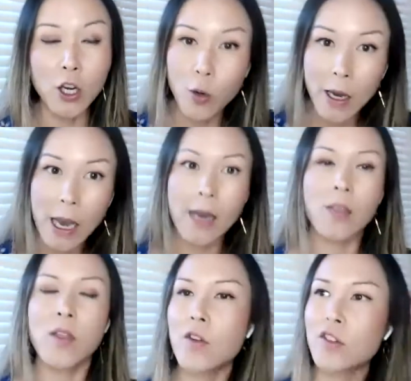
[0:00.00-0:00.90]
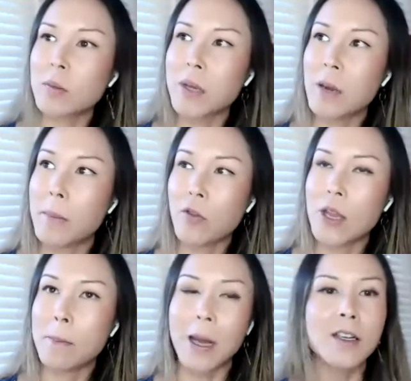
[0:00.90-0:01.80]
You, and I think mm-hmm. there's something about
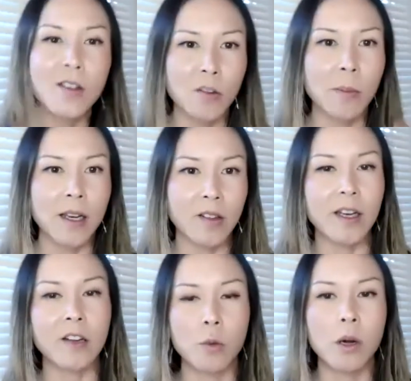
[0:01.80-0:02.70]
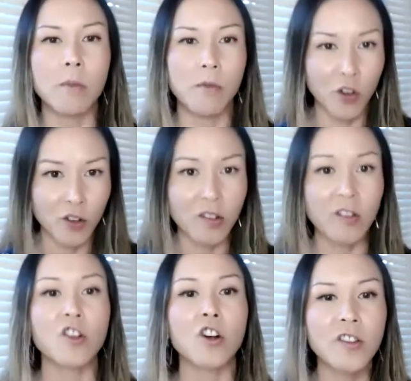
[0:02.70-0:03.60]
the abundance mindset as well versus the
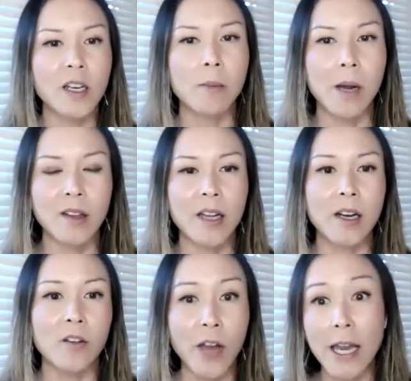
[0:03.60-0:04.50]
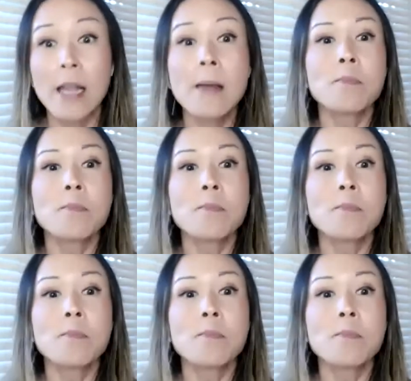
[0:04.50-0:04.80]
scarcity mindset of like